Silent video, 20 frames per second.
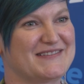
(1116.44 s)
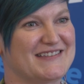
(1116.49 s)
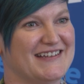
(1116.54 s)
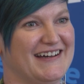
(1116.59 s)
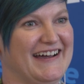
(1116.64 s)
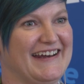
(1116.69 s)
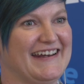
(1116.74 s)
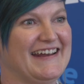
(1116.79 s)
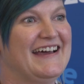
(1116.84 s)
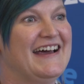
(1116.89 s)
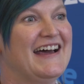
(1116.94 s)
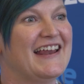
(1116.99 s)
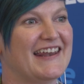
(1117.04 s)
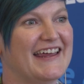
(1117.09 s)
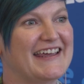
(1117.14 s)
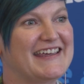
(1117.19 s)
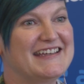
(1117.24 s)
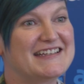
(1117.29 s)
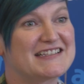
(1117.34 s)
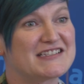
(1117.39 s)
sign.
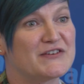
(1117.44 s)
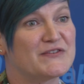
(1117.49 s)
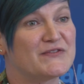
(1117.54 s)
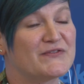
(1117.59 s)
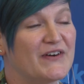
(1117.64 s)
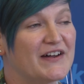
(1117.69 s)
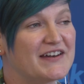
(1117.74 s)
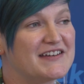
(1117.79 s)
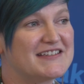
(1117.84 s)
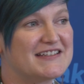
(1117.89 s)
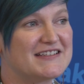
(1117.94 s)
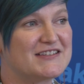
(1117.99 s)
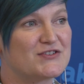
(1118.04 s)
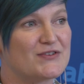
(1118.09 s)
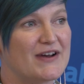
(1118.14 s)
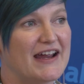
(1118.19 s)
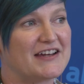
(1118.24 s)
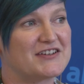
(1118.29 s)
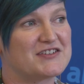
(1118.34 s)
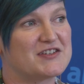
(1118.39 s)
It's a fun
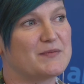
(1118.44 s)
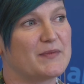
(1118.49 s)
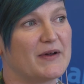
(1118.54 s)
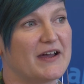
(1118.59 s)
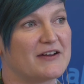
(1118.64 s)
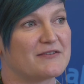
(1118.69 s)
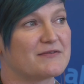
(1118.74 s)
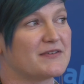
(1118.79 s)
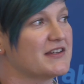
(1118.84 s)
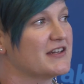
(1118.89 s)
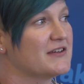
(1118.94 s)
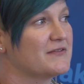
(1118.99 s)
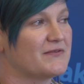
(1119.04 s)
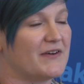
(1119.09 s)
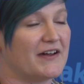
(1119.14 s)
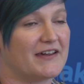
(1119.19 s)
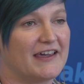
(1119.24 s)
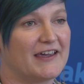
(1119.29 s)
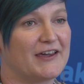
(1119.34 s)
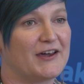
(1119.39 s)
distraction, but I really
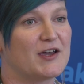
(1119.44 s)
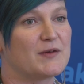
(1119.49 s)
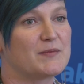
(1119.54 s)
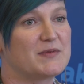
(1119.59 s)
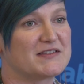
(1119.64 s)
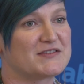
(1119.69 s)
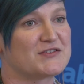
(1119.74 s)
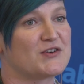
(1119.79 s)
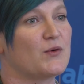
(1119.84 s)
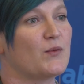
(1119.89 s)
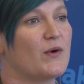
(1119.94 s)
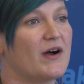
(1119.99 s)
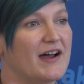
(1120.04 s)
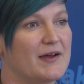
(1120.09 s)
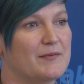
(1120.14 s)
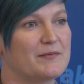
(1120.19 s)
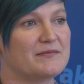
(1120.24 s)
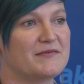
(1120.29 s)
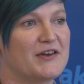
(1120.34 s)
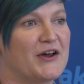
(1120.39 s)
fucking hope it's not what
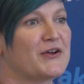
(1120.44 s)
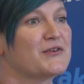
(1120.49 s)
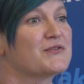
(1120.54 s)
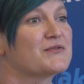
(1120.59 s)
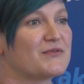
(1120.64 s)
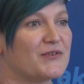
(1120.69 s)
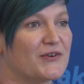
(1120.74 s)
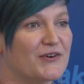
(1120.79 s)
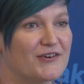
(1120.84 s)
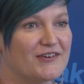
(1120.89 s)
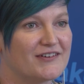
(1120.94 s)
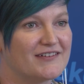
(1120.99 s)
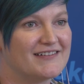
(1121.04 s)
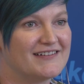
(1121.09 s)
I'm known for.